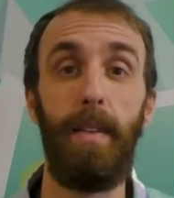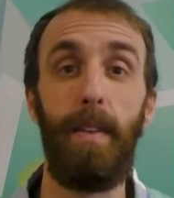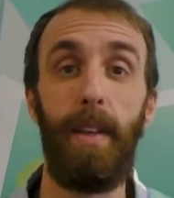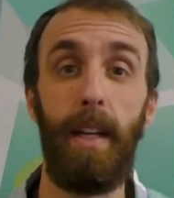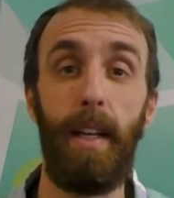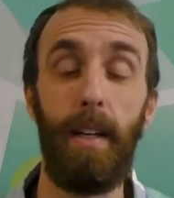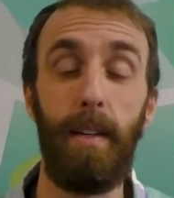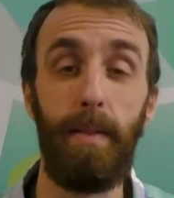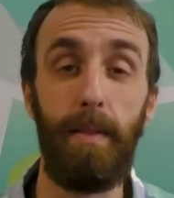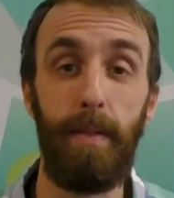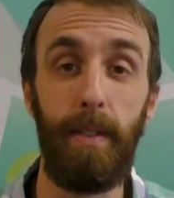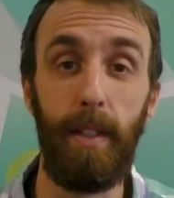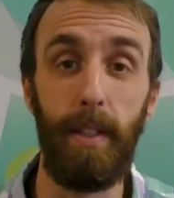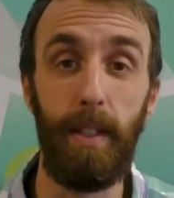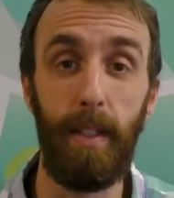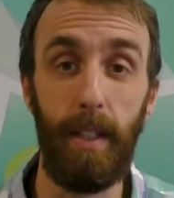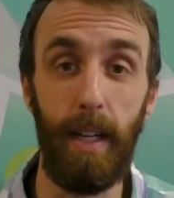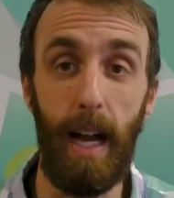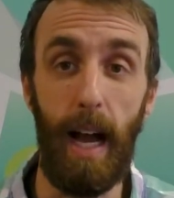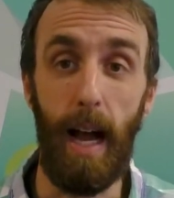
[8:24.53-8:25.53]
If
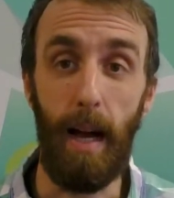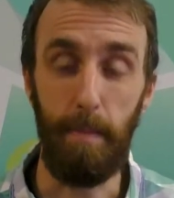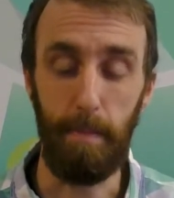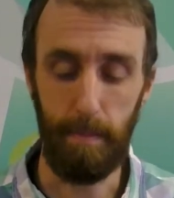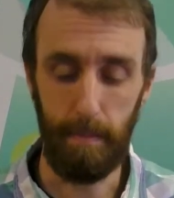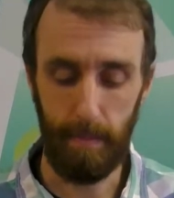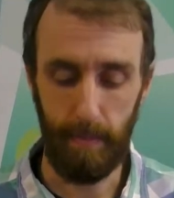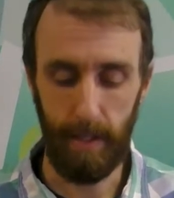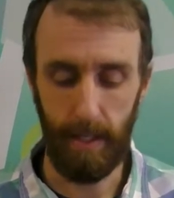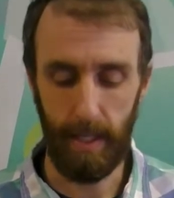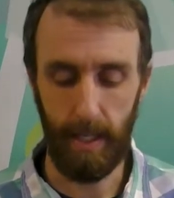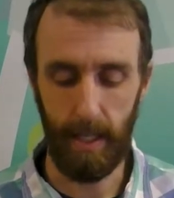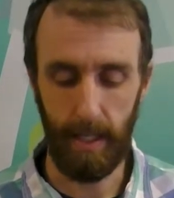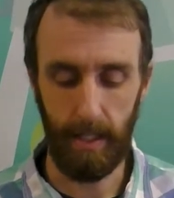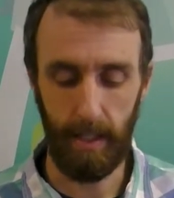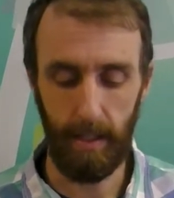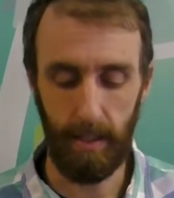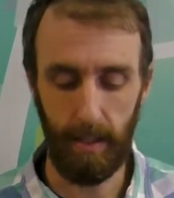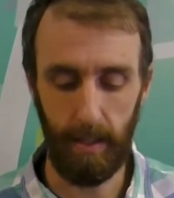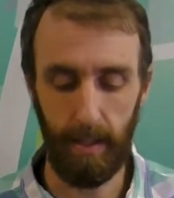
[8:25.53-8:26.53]
you're happy
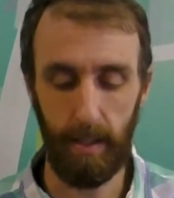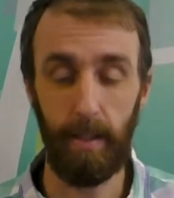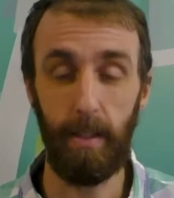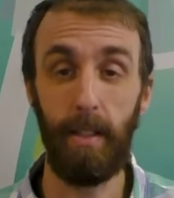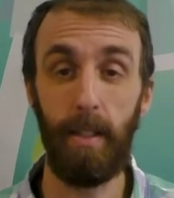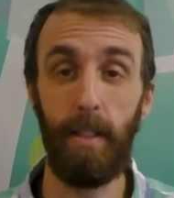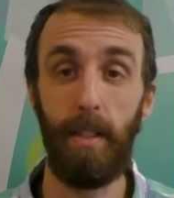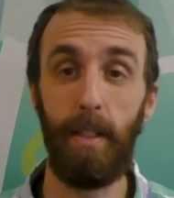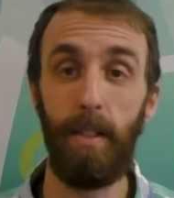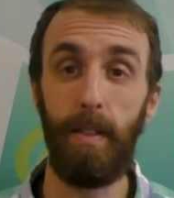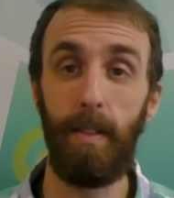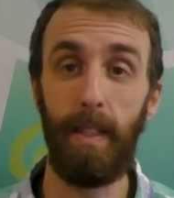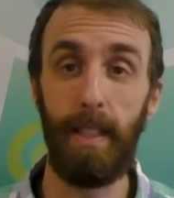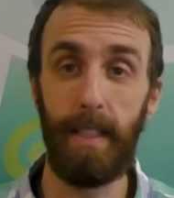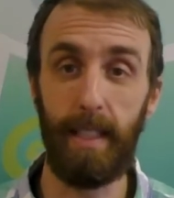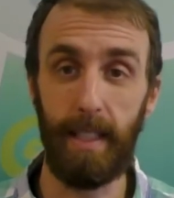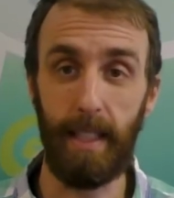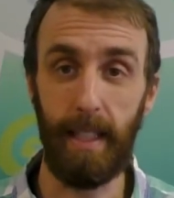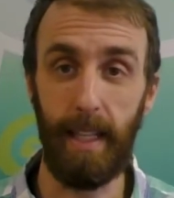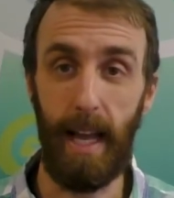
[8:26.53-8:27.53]
and you know
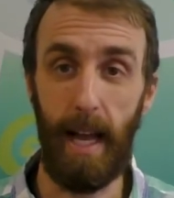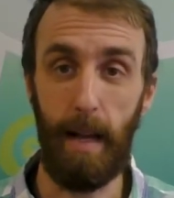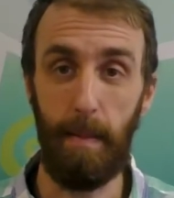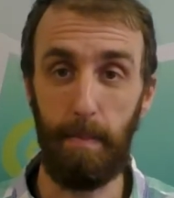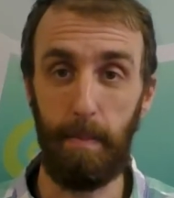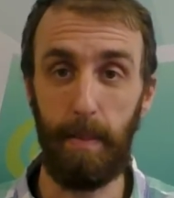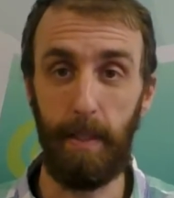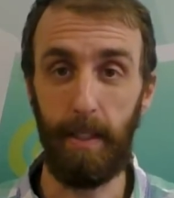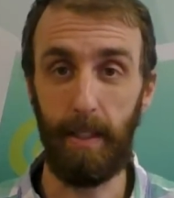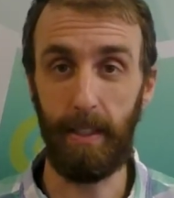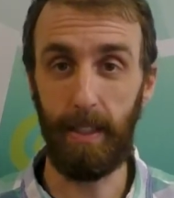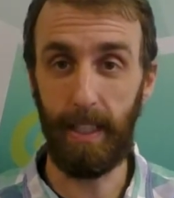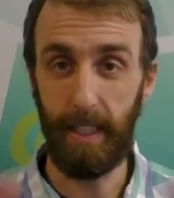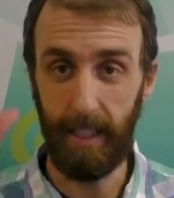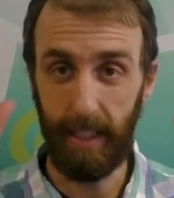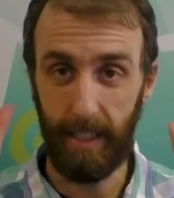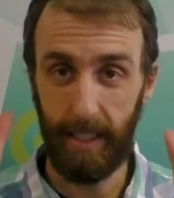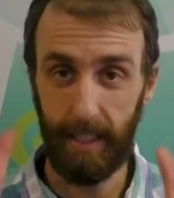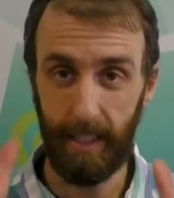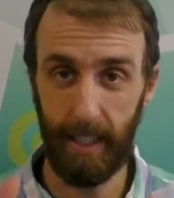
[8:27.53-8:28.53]
it, slap your
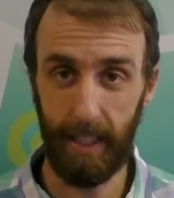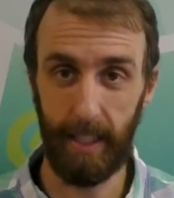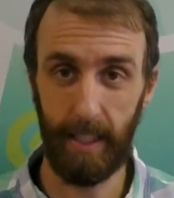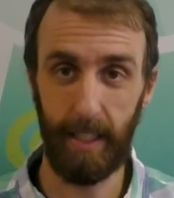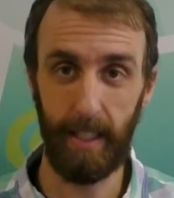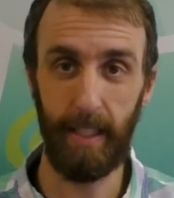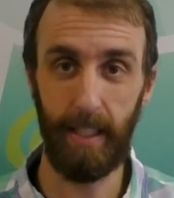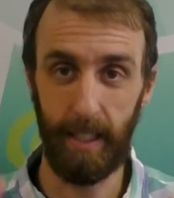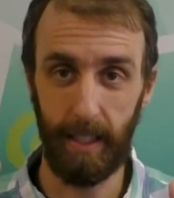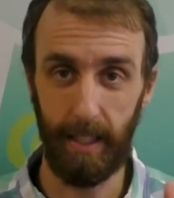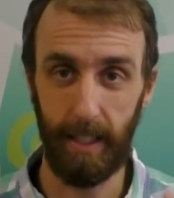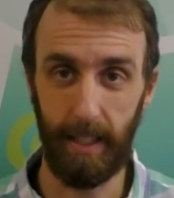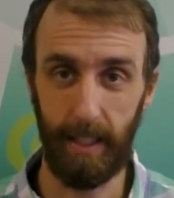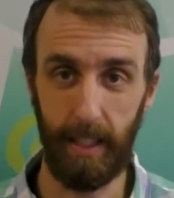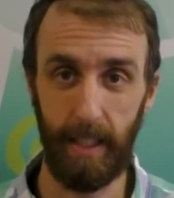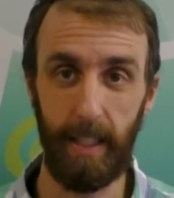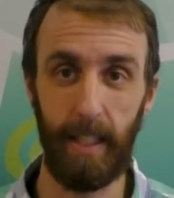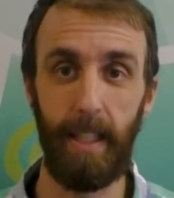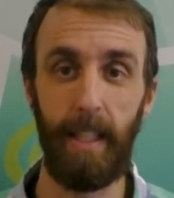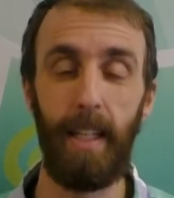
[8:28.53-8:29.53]
knees.
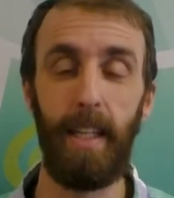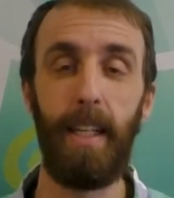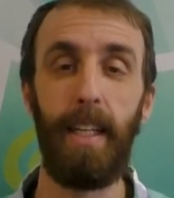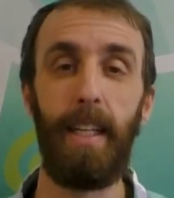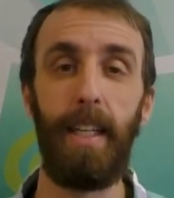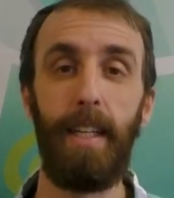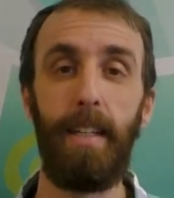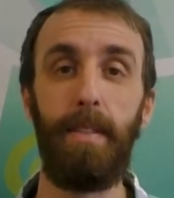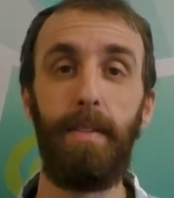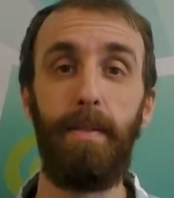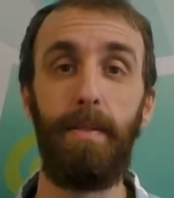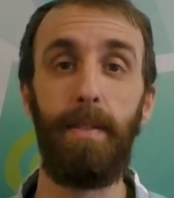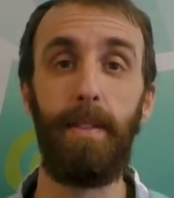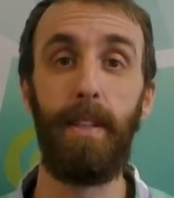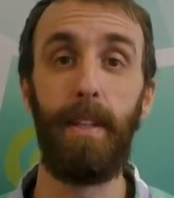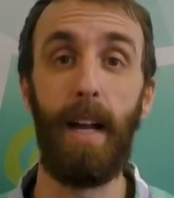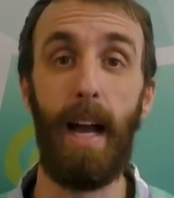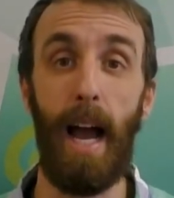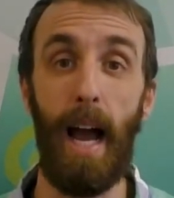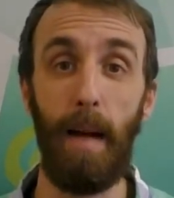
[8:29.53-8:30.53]
If
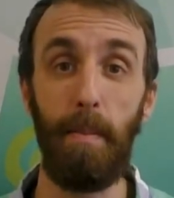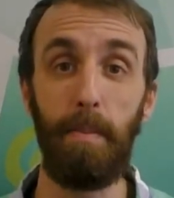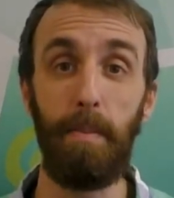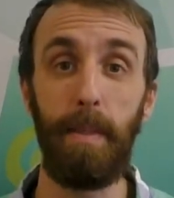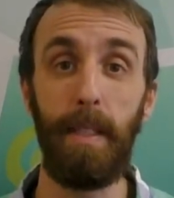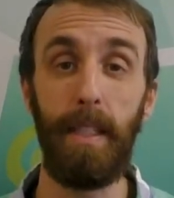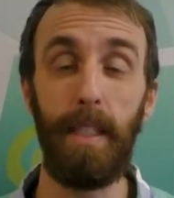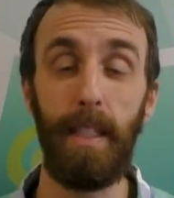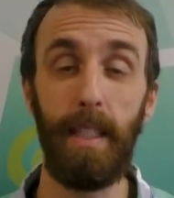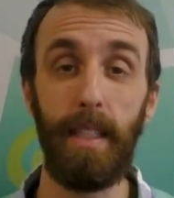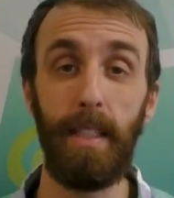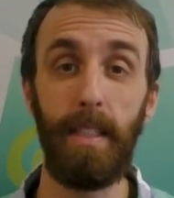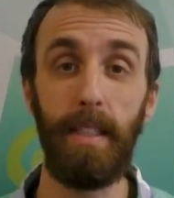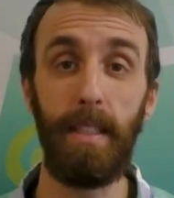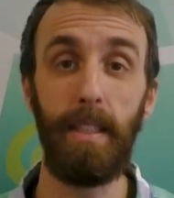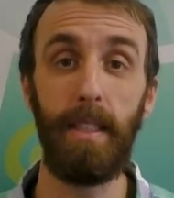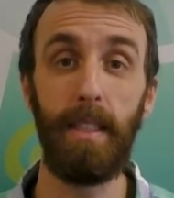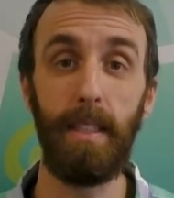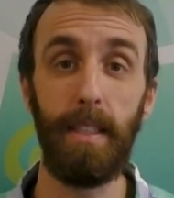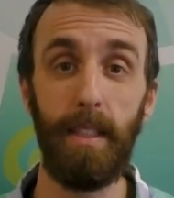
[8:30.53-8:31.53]
you're happy
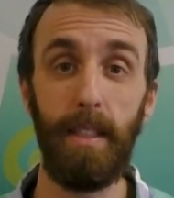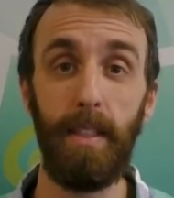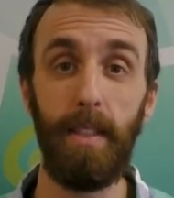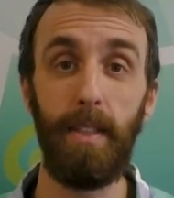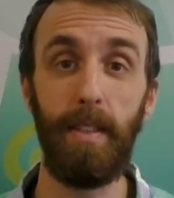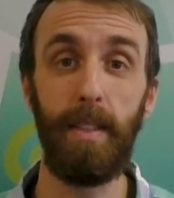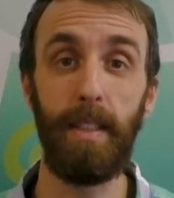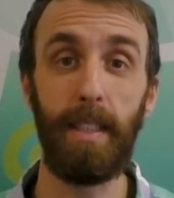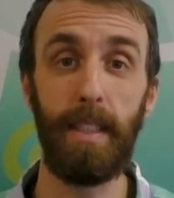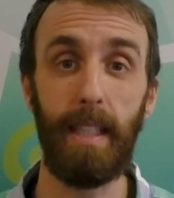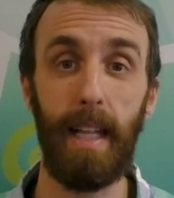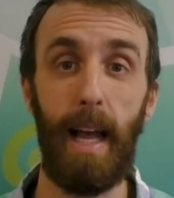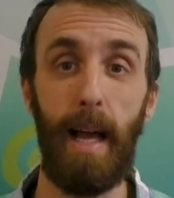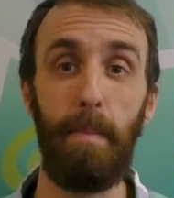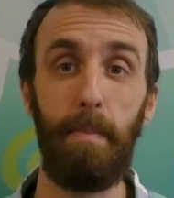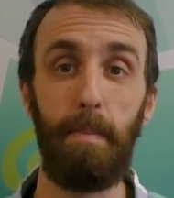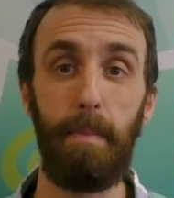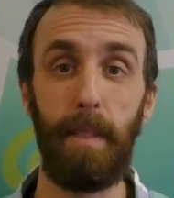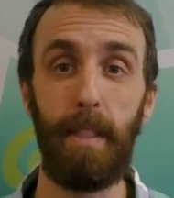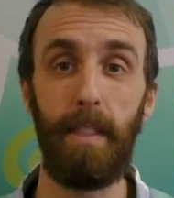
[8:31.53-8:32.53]
and you know it,
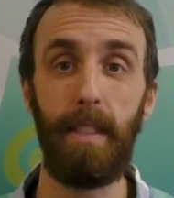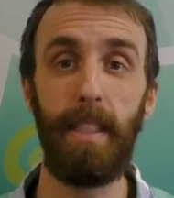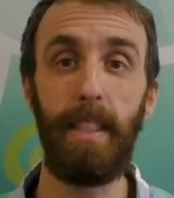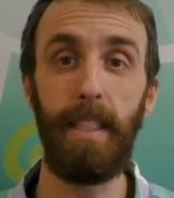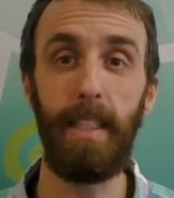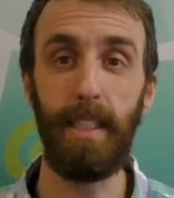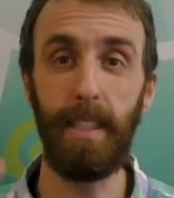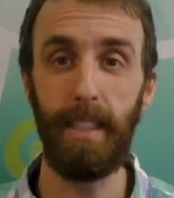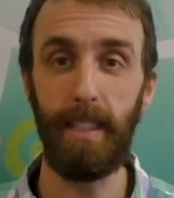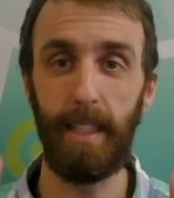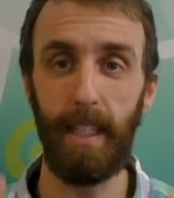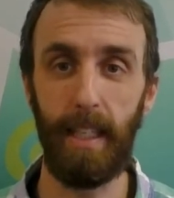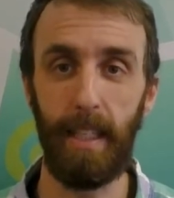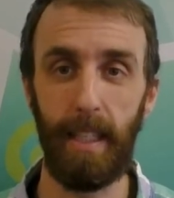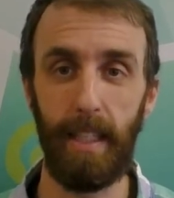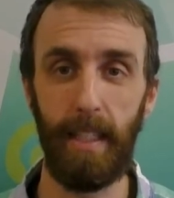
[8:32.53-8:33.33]
slap your knees.